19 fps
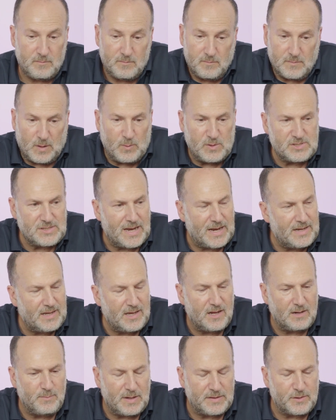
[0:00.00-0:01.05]
I wish I
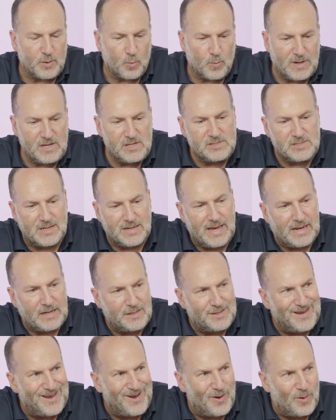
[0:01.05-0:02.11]
did, but the reason I
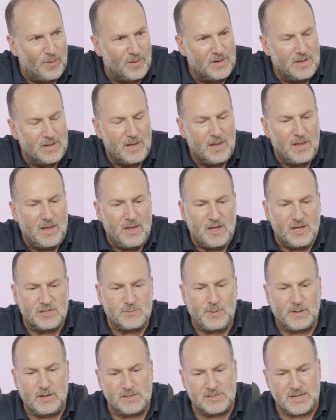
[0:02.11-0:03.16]
don't is
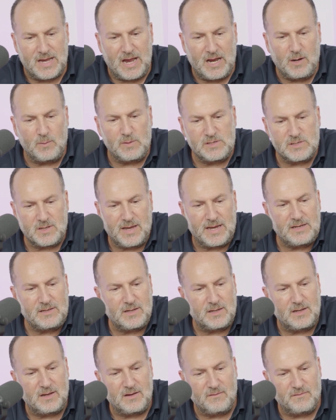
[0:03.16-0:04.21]
because I always like
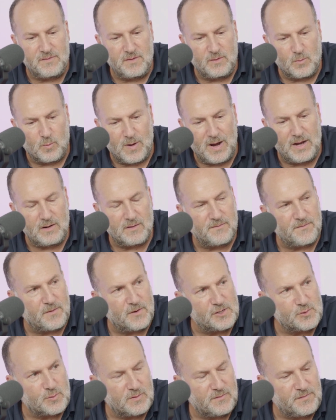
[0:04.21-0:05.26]
to give the right of
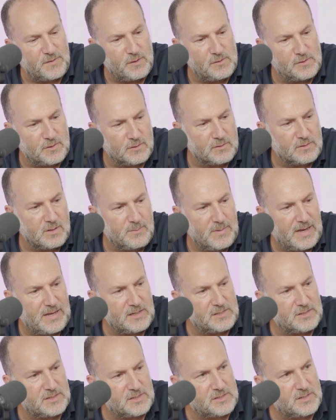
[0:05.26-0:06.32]
first refusal to my
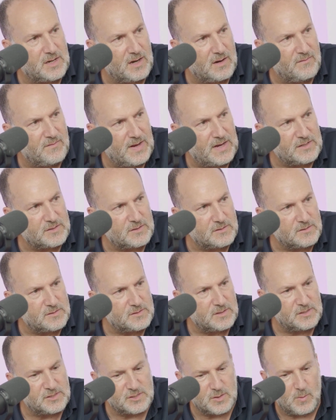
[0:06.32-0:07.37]
existing
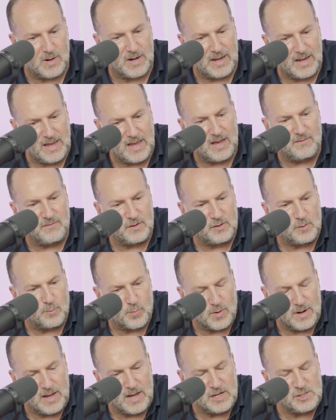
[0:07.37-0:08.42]
investors. And so when I have a new
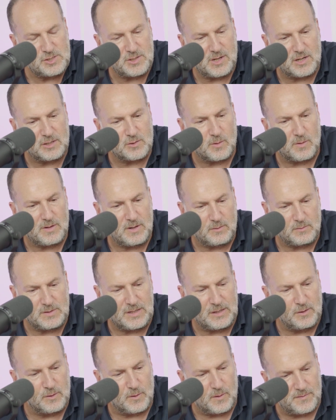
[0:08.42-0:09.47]
project or a new
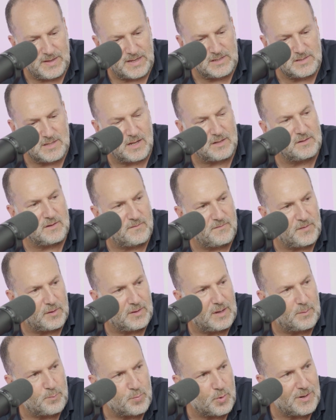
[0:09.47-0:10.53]
deal, they tend to
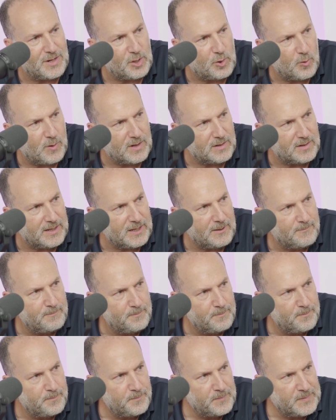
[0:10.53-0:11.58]
fill up pretty quickly.
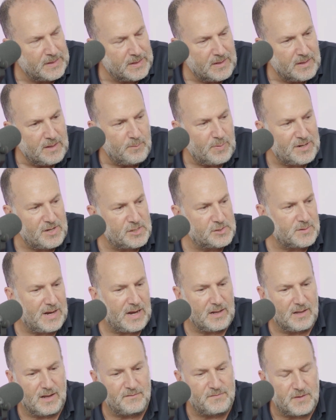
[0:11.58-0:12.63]
But here's what
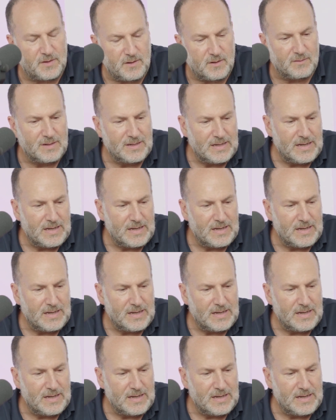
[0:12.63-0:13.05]
I'd love to do.